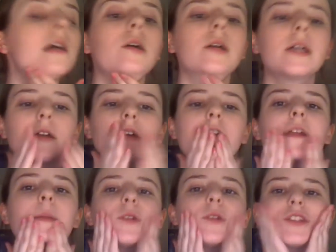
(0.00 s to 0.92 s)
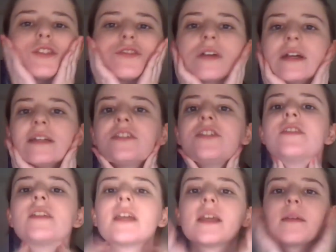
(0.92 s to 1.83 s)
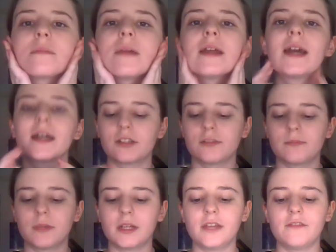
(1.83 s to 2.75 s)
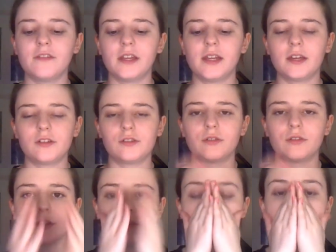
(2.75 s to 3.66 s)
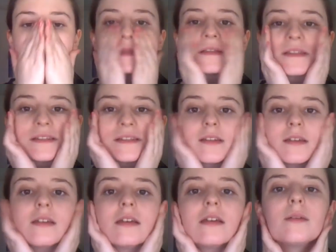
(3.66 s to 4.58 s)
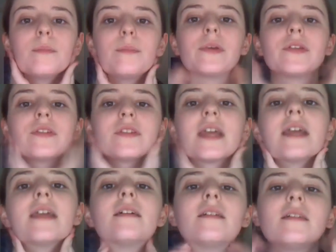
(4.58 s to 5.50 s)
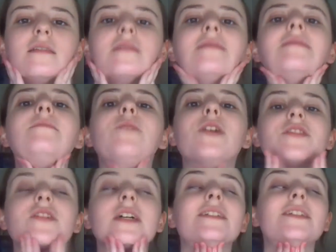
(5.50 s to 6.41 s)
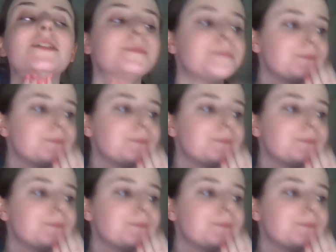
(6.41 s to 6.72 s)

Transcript: Oh, and I already moisturized using my Nivea Natural Radiance Boosting Moisturizer.